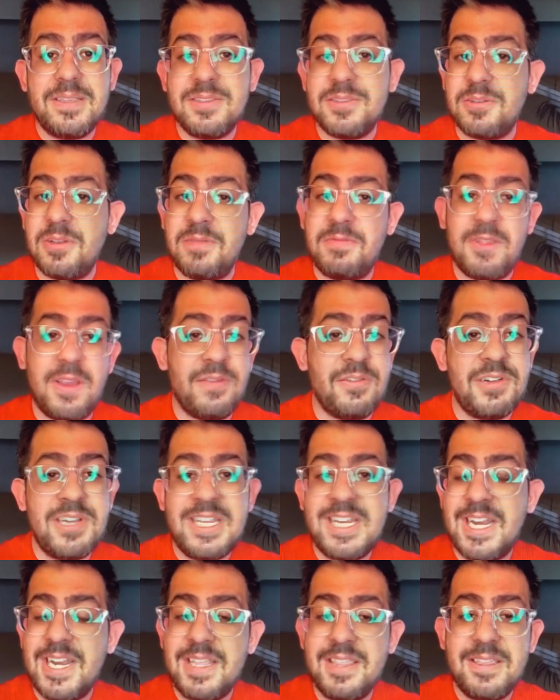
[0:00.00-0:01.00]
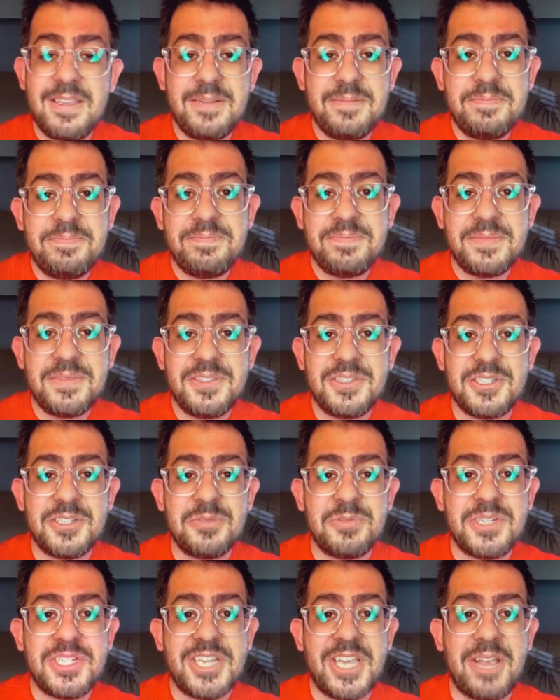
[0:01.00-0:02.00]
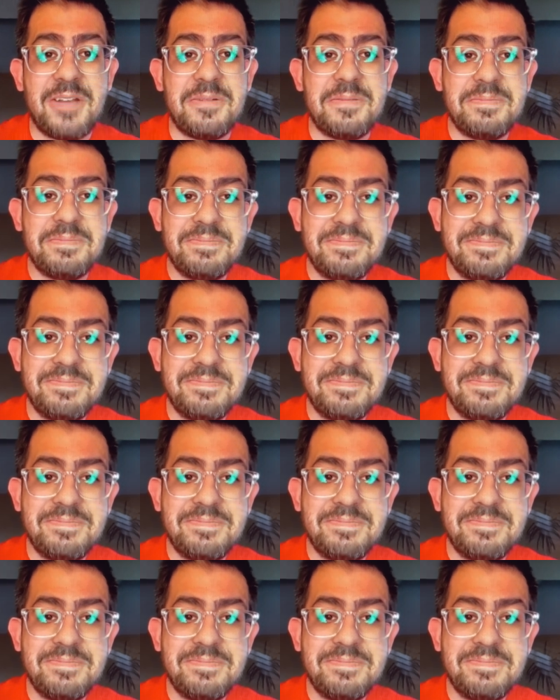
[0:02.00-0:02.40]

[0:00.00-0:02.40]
So if you ever need anything, just reach out.